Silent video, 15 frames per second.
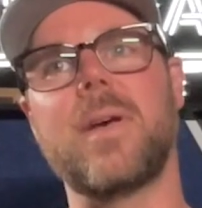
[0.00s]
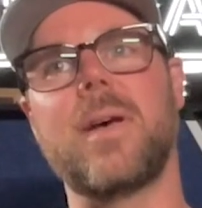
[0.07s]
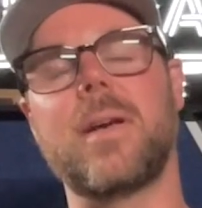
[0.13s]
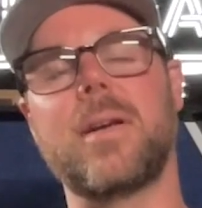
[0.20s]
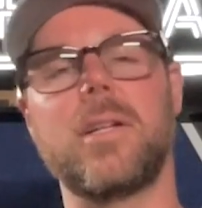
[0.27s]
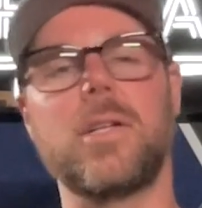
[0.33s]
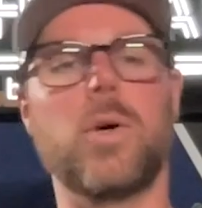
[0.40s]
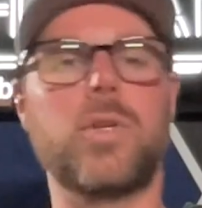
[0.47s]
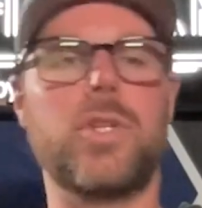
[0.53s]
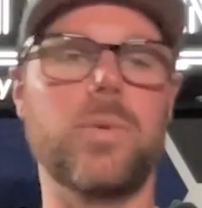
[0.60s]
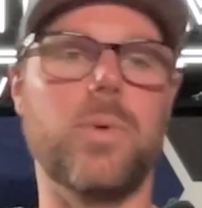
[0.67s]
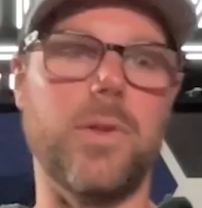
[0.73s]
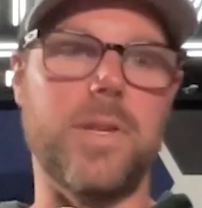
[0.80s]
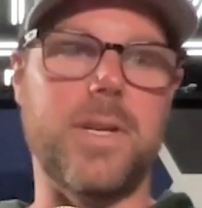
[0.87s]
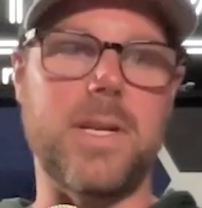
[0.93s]

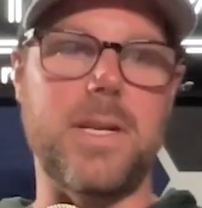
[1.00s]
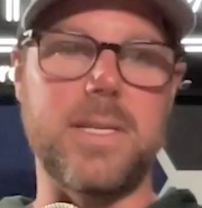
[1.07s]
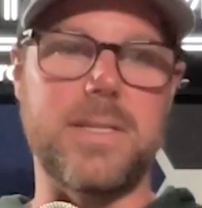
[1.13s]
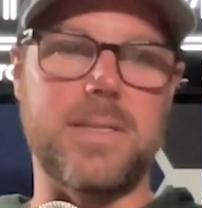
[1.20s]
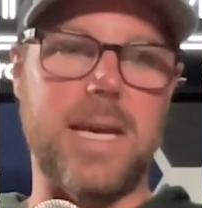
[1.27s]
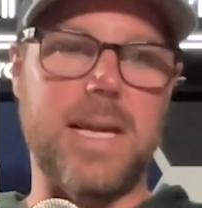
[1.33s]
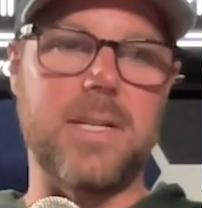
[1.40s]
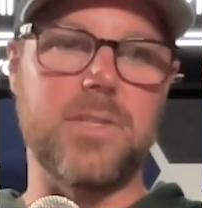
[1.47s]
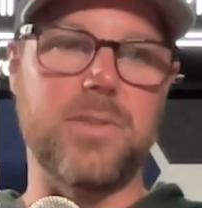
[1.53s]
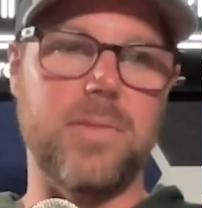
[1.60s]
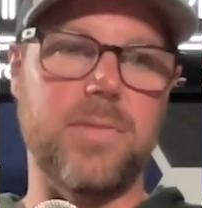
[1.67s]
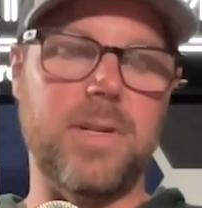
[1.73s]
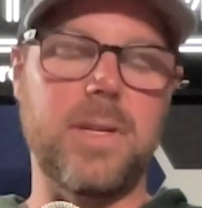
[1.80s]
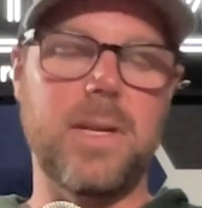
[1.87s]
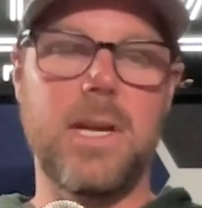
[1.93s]
colloquial than it is data
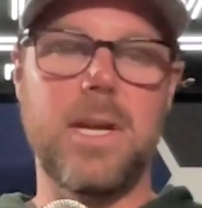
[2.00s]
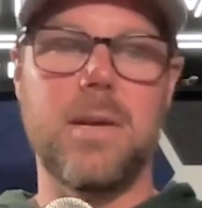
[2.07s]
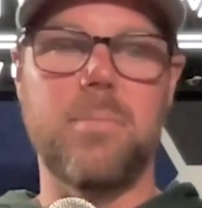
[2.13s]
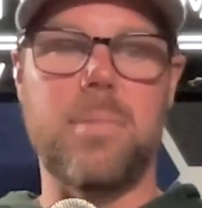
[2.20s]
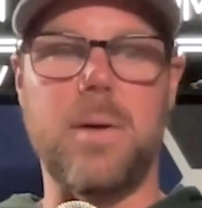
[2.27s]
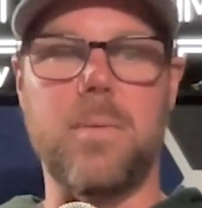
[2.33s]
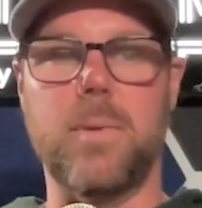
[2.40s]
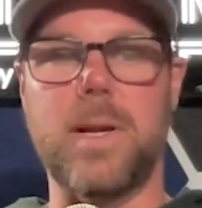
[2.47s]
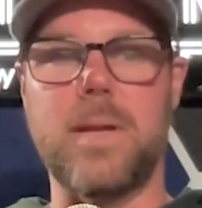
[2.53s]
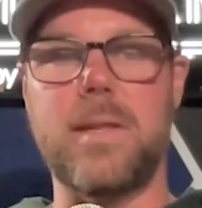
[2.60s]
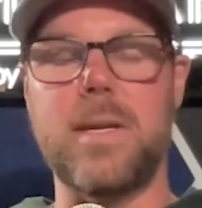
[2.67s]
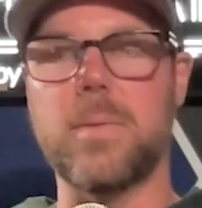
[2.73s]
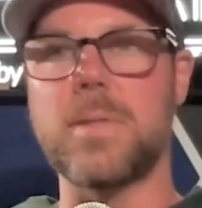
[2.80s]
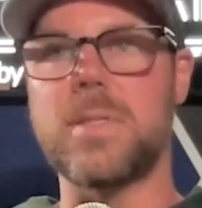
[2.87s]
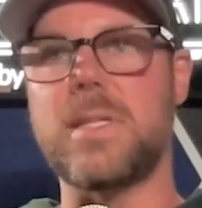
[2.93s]
driven. But what I
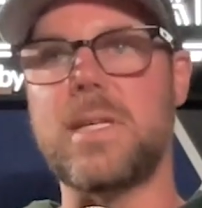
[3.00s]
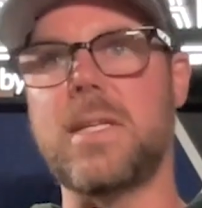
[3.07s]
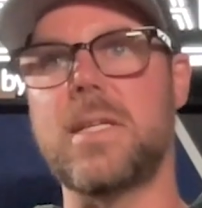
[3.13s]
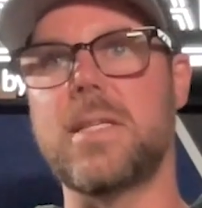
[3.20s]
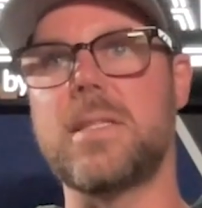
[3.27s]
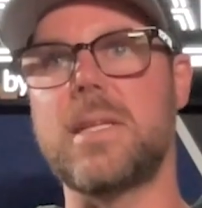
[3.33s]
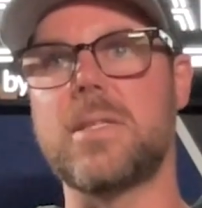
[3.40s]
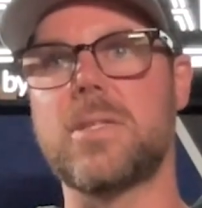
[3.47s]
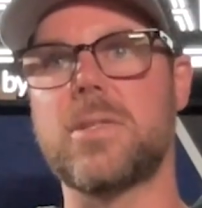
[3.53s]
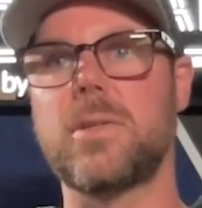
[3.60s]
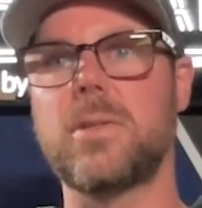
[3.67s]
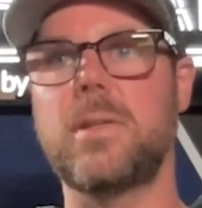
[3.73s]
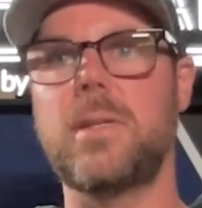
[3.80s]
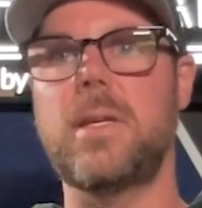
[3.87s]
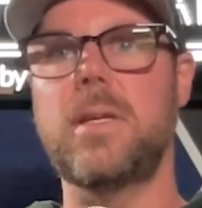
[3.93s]
think we're seeing is is
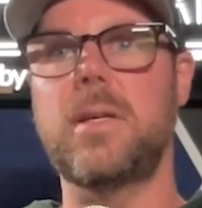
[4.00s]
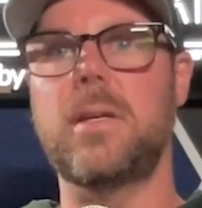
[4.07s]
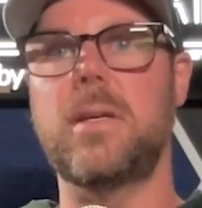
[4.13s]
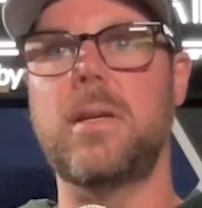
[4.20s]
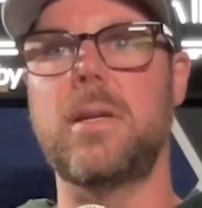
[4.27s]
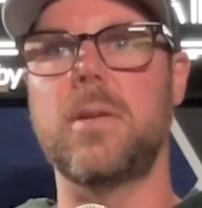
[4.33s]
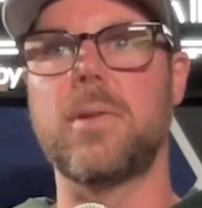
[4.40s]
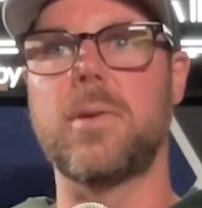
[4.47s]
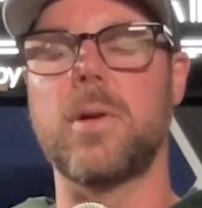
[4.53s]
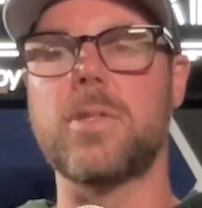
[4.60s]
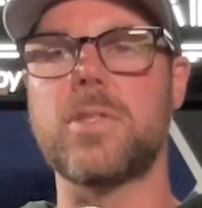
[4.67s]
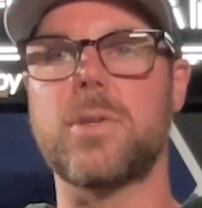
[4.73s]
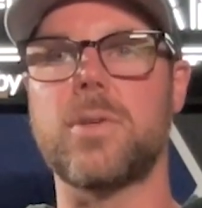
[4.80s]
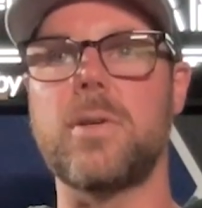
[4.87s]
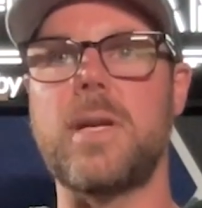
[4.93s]
certainly, you know, there are
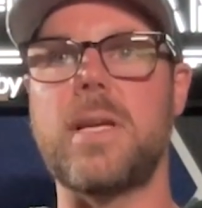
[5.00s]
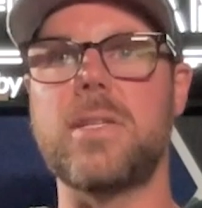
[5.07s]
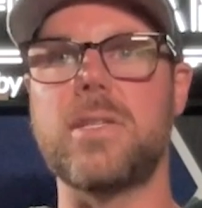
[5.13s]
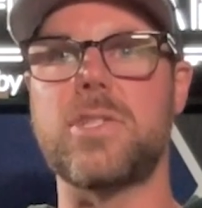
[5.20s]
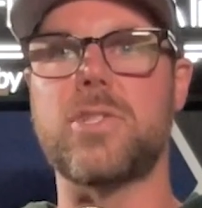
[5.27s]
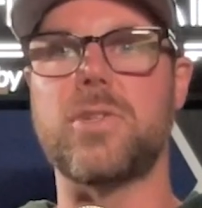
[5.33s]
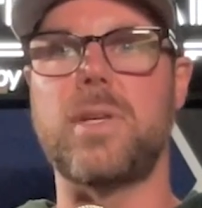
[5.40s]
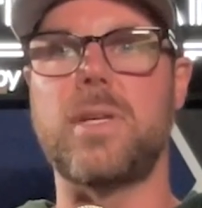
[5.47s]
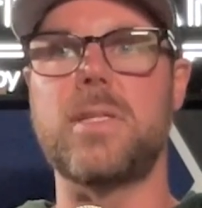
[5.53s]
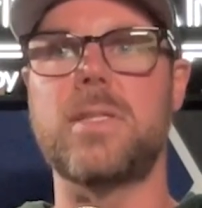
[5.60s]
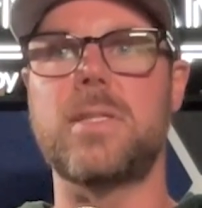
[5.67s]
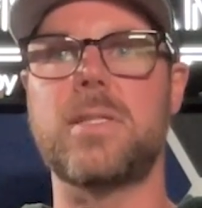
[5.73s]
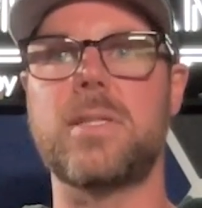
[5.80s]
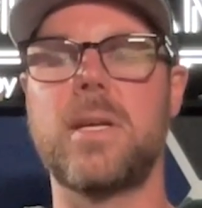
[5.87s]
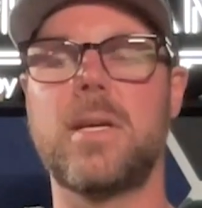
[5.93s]
certain
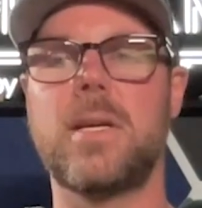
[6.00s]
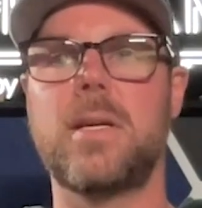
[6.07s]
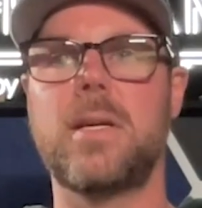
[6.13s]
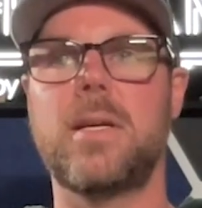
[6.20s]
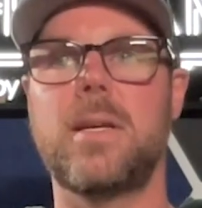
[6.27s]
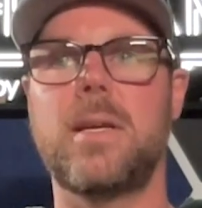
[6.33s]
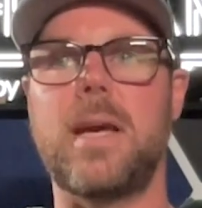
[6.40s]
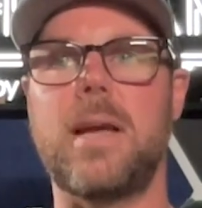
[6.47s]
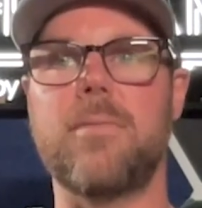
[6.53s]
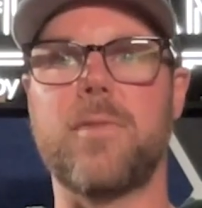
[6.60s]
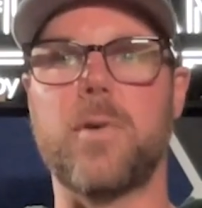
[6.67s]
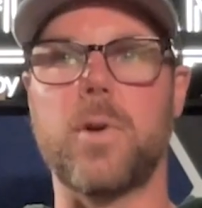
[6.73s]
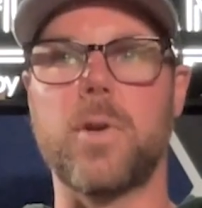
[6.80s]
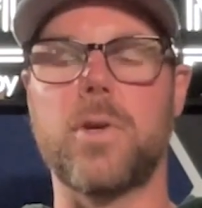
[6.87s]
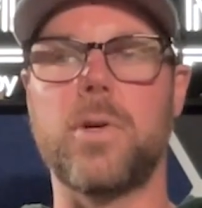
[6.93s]
industries and
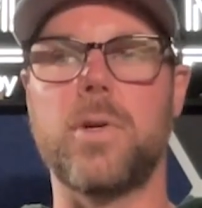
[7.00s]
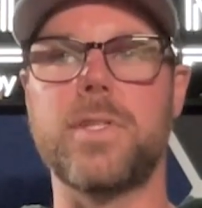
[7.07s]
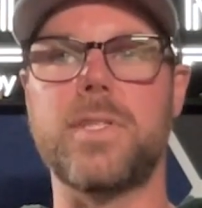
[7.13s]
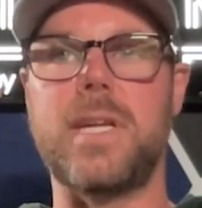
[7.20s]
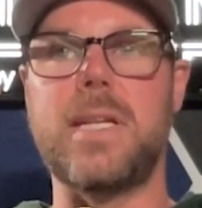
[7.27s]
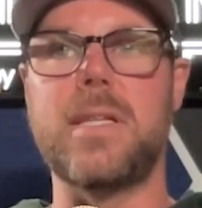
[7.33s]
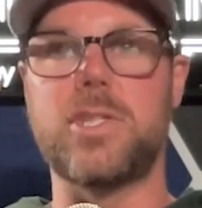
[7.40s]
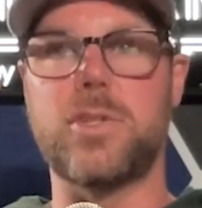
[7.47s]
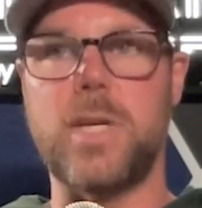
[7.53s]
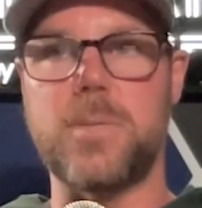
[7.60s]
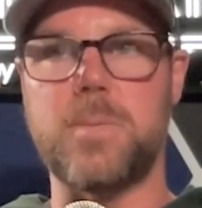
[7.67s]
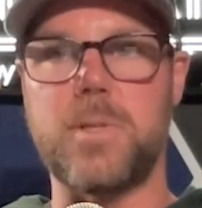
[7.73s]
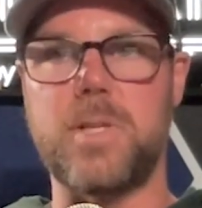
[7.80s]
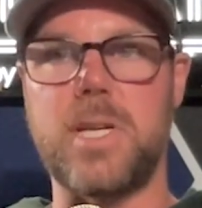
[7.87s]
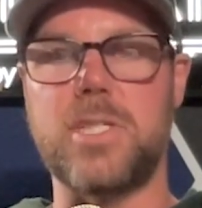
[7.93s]
verticals in the
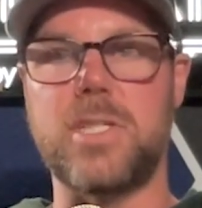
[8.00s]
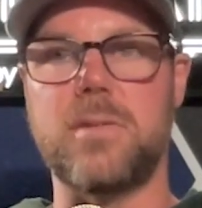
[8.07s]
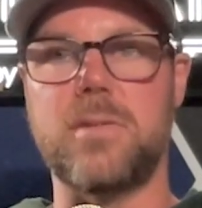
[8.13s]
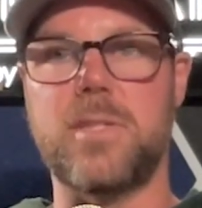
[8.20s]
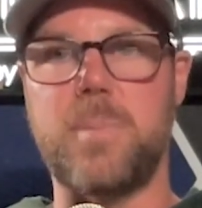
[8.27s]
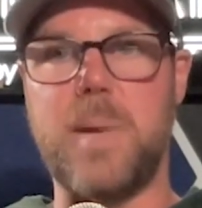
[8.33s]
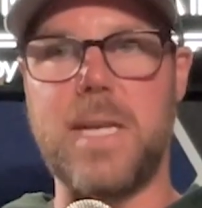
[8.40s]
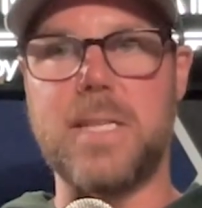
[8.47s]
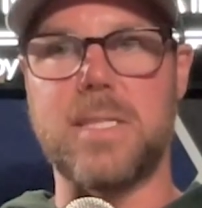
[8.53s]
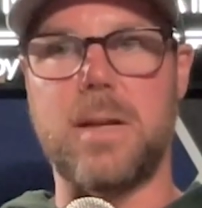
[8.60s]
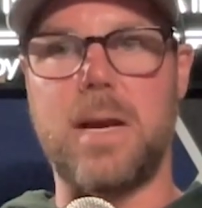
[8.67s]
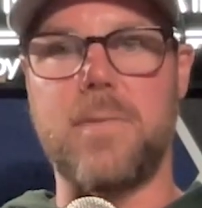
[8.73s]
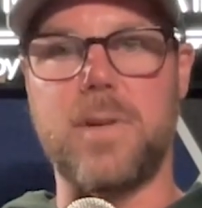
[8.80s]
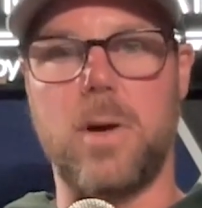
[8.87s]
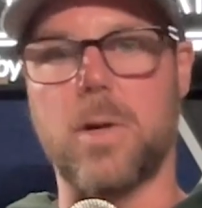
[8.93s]
transportation space that are
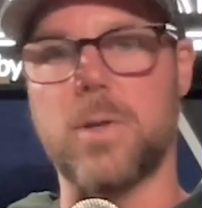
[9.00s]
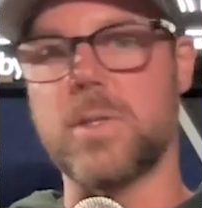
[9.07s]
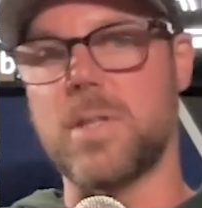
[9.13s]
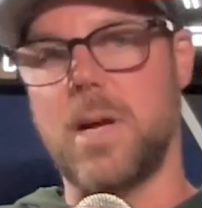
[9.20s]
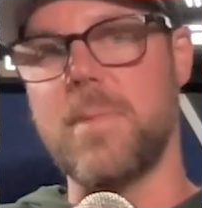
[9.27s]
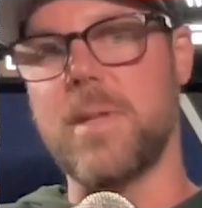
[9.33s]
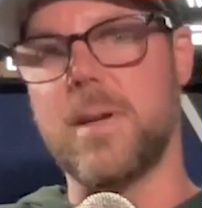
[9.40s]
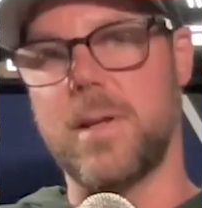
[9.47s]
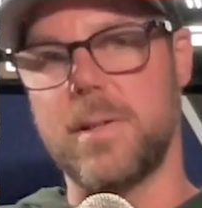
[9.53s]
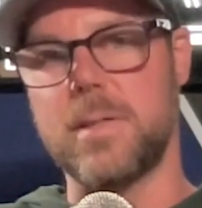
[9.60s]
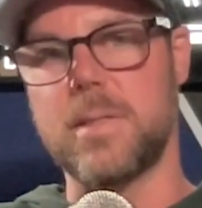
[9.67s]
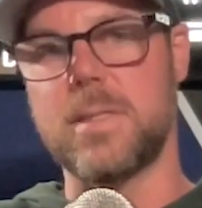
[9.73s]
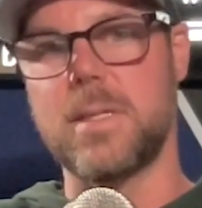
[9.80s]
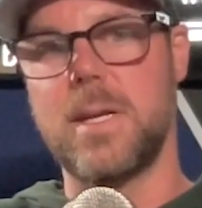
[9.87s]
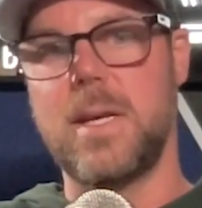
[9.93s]
having a harder time than
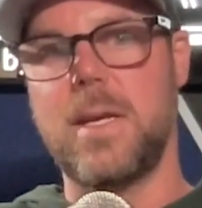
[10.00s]
others.